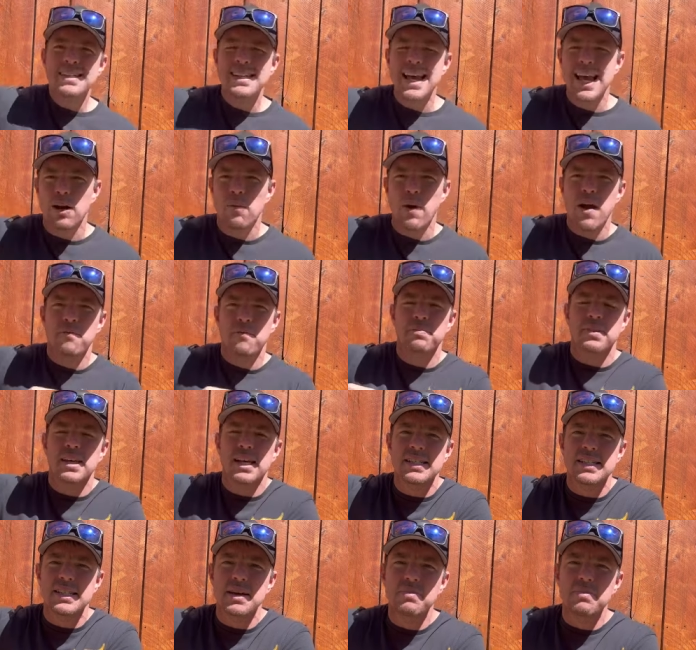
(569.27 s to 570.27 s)
takeaway from
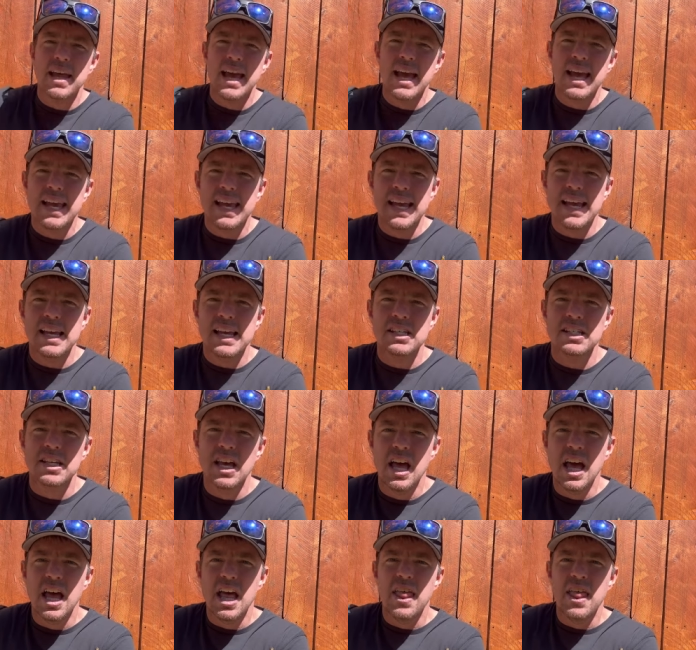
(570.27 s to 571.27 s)
this is
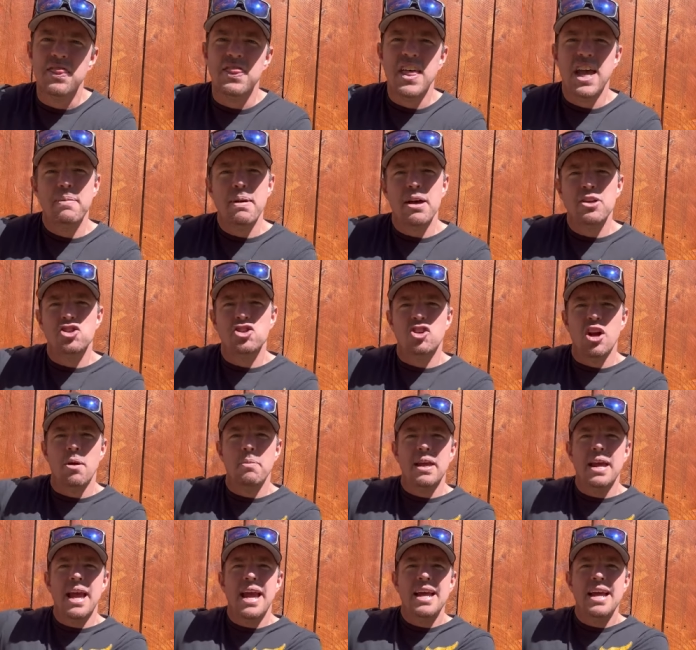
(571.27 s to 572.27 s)
think about
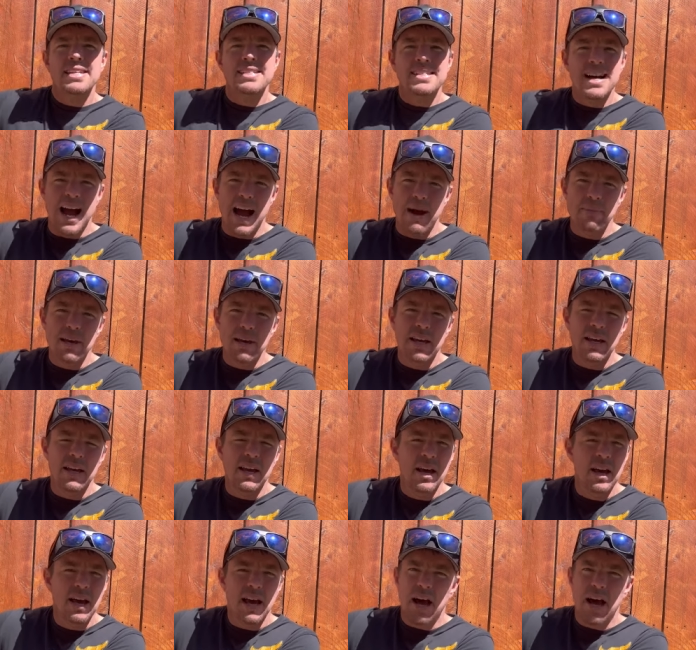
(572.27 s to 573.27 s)
strumming timing.
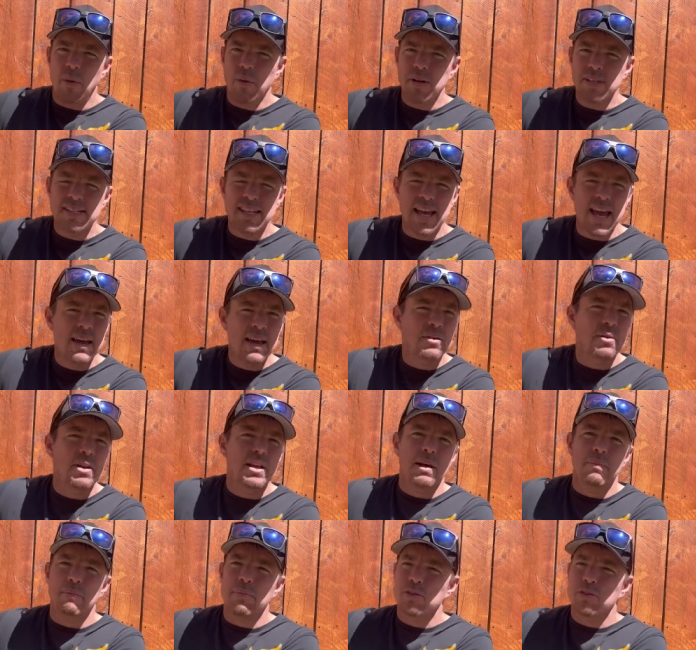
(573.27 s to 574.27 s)
I always say it,
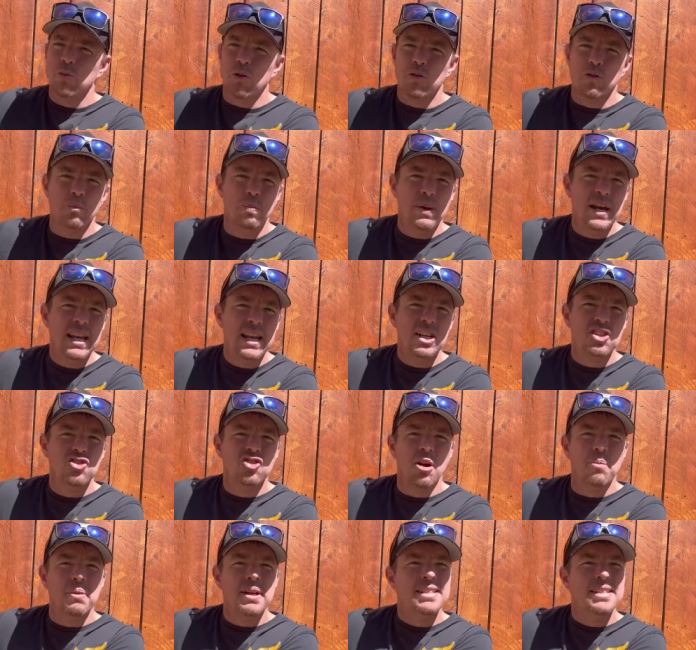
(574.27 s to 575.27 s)
it's worth repeating,
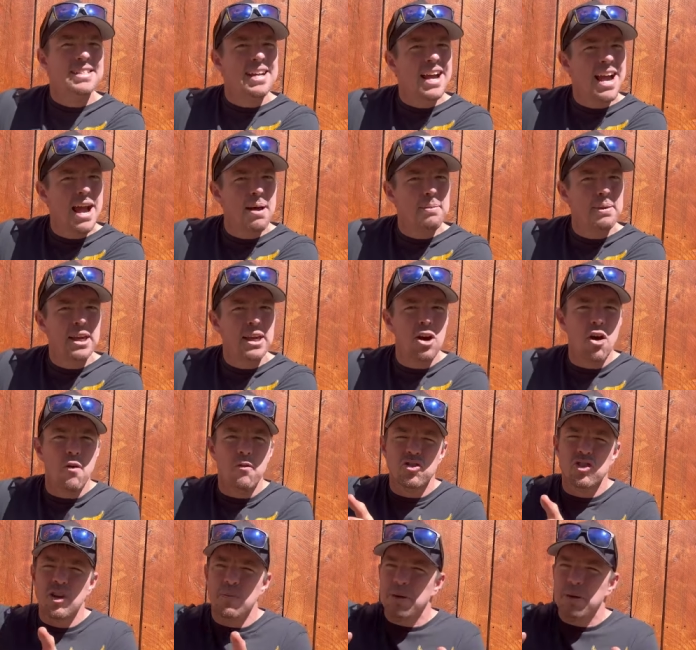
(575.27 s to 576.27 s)
strumming timing
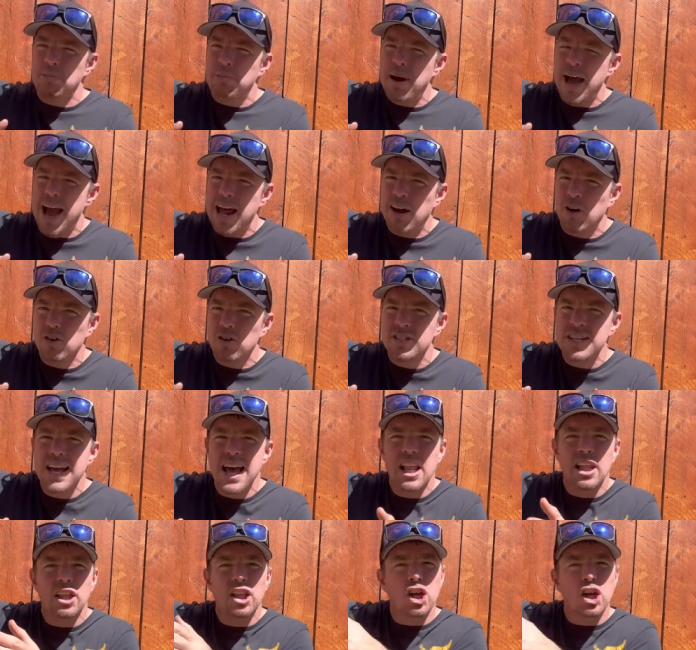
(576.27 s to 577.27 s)
over strumming patterns.
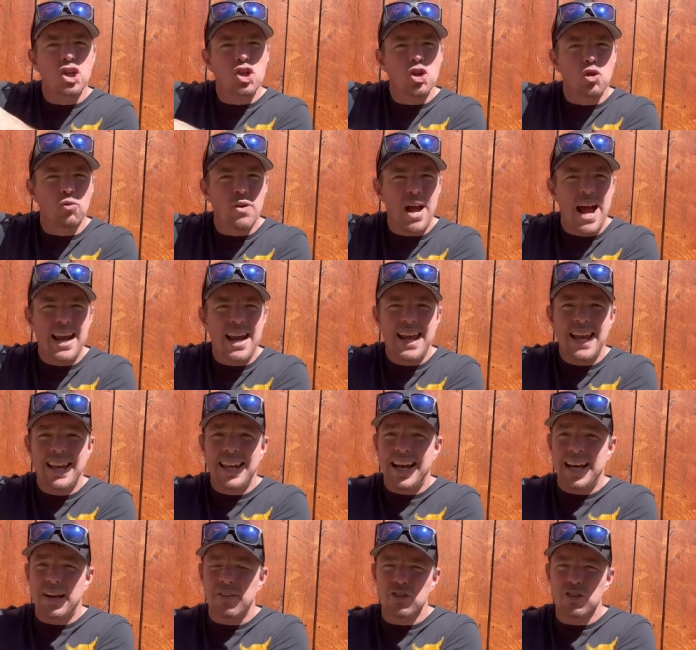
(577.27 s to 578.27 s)
Look at your right hand
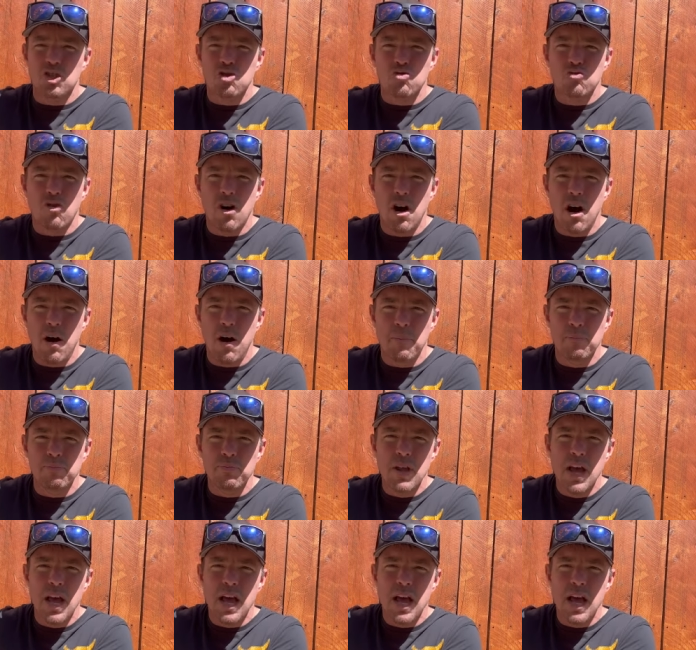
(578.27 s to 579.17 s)
like a drum.